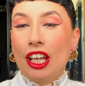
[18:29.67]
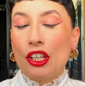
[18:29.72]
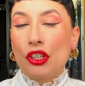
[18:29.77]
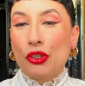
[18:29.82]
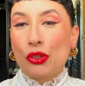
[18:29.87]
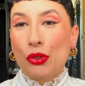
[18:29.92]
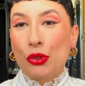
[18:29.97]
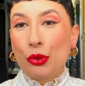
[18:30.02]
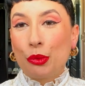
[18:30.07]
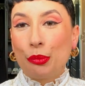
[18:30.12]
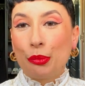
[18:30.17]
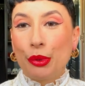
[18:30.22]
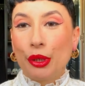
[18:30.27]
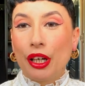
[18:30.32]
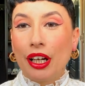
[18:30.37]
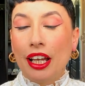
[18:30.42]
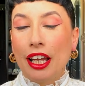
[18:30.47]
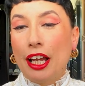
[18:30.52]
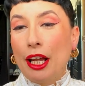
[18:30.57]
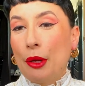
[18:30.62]

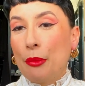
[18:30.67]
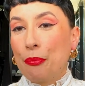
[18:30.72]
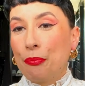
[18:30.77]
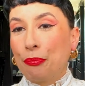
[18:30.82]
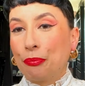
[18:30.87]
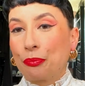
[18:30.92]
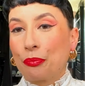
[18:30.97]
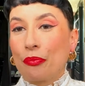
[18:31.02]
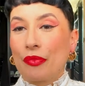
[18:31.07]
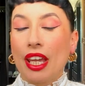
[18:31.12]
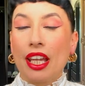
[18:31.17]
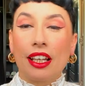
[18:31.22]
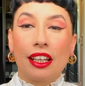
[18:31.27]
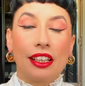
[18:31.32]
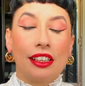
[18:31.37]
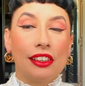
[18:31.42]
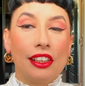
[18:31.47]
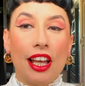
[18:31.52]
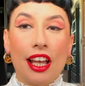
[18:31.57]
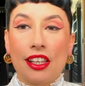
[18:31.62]
Super um,
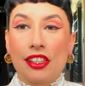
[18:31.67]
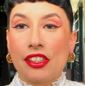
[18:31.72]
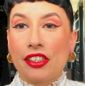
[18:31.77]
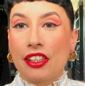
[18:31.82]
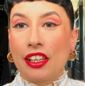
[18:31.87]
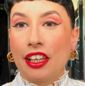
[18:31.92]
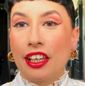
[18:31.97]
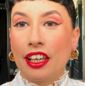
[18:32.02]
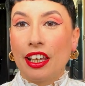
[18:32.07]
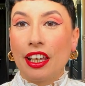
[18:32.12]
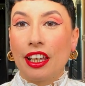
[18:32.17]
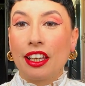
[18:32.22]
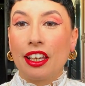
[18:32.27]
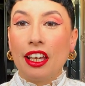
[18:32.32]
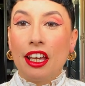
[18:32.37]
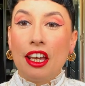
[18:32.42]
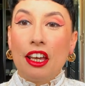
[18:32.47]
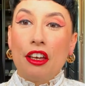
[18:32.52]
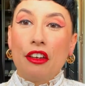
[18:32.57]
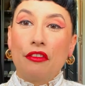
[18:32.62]
classic,
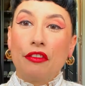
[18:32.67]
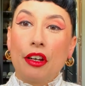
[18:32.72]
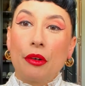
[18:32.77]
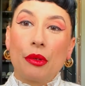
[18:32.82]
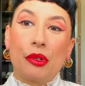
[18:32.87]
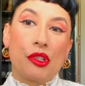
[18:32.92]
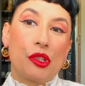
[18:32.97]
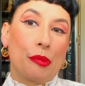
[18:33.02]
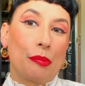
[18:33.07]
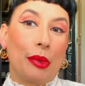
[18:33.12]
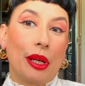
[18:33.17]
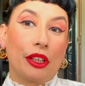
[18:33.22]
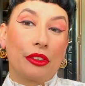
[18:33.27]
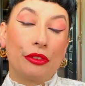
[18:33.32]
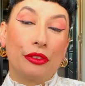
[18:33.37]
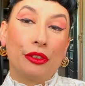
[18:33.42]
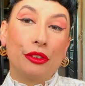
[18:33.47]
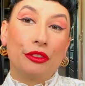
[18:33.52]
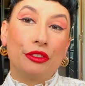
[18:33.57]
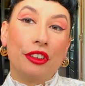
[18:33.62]
very
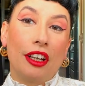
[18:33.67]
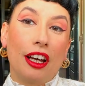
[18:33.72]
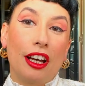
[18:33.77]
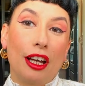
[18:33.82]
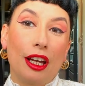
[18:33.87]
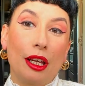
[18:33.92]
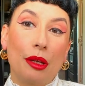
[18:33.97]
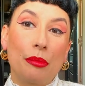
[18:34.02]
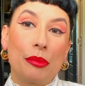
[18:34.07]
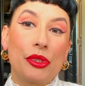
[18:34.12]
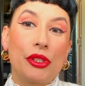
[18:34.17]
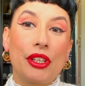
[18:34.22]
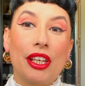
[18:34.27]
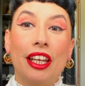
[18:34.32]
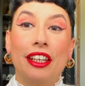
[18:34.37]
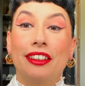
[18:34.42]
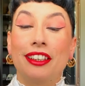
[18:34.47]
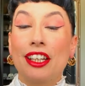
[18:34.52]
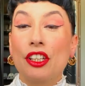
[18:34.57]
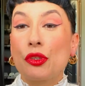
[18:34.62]
respectful vibes,
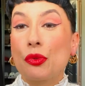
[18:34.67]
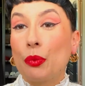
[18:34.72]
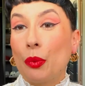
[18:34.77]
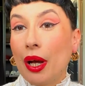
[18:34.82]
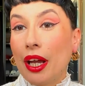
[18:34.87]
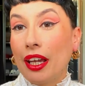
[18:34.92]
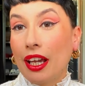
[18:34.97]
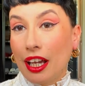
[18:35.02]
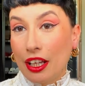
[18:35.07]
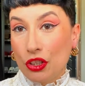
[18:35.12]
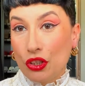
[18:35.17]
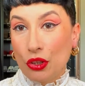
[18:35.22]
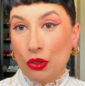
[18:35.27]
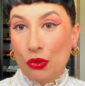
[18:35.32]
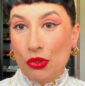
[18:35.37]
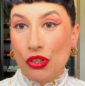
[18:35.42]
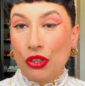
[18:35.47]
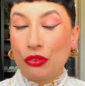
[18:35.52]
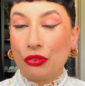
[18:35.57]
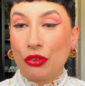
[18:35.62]
and that's why I
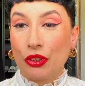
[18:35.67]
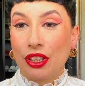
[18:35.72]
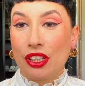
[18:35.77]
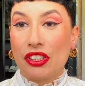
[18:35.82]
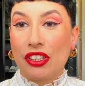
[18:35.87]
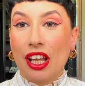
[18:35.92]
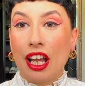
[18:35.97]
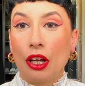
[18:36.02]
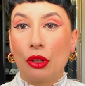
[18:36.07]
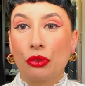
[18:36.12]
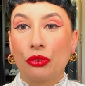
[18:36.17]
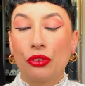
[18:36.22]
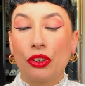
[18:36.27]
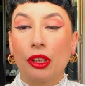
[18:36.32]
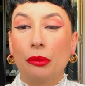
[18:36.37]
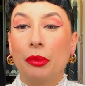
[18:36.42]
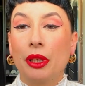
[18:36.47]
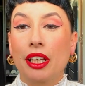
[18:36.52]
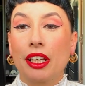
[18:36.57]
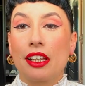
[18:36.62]
chose it for this outfit
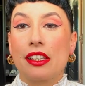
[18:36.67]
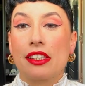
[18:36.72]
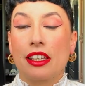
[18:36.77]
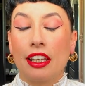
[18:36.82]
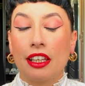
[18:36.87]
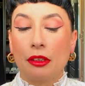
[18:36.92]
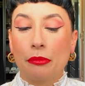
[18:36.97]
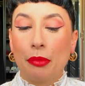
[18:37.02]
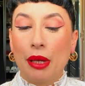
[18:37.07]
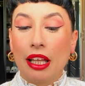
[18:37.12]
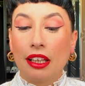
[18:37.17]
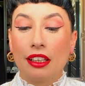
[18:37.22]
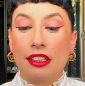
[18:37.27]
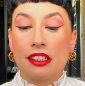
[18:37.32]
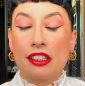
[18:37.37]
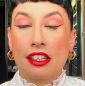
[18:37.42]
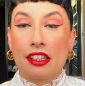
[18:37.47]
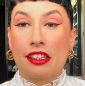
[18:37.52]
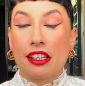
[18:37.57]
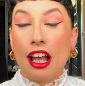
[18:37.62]
because it
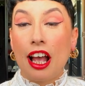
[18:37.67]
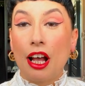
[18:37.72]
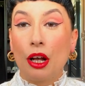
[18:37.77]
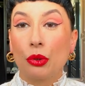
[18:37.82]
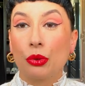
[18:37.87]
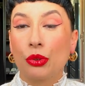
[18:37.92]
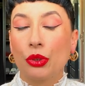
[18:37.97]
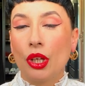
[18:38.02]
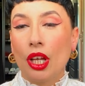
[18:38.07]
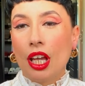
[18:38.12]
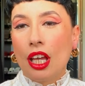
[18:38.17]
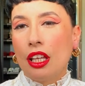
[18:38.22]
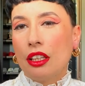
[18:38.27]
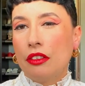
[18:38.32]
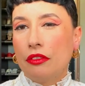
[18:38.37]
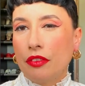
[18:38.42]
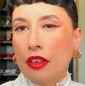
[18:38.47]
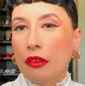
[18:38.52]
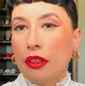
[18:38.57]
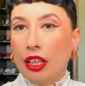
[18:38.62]
balances out
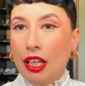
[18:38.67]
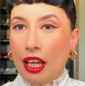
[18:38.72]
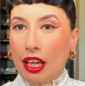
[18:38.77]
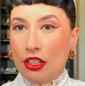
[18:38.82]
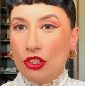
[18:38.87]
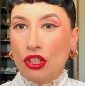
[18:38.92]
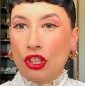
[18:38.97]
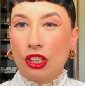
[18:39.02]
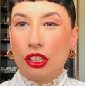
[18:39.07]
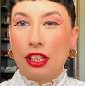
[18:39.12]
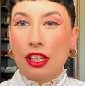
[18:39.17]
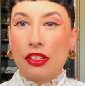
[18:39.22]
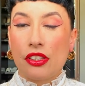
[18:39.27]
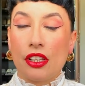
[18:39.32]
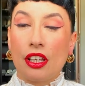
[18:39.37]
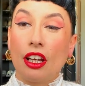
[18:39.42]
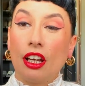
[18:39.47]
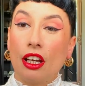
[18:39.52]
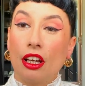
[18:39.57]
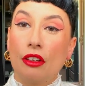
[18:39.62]
the very
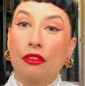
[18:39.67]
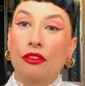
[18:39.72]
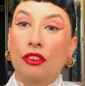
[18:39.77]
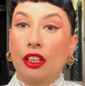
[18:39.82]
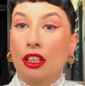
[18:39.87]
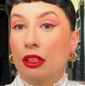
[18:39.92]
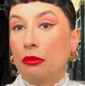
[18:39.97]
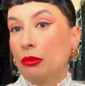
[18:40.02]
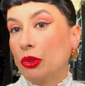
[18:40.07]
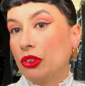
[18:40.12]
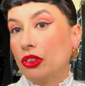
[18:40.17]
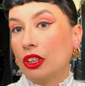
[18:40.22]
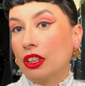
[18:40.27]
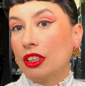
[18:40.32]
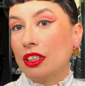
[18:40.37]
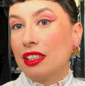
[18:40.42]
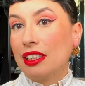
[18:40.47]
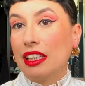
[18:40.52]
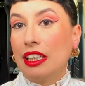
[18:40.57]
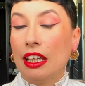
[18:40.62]
edginess of and
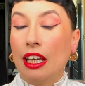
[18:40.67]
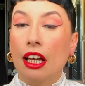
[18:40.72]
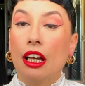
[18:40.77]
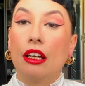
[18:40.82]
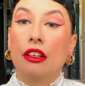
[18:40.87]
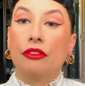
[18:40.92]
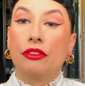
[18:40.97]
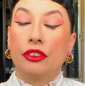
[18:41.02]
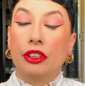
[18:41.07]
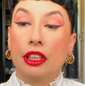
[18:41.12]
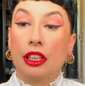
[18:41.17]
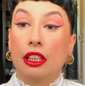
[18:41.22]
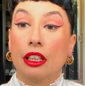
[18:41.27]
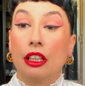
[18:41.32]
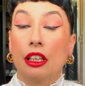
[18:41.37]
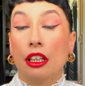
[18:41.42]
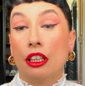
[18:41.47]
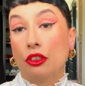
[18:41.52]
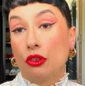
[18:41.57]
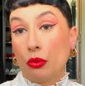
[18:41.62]
modernity of
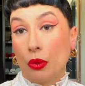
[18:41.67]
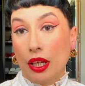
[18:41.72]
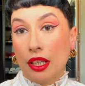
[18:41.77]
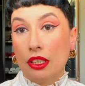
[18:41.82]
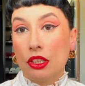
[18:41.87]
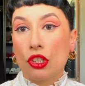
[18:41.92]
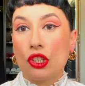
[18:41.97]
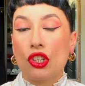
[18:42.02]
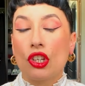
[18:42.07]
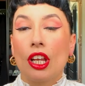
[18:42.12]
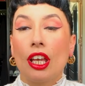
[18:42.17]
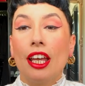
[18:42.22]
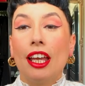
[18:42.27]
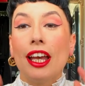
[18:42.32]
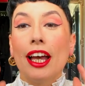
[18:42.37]
the uh, trench.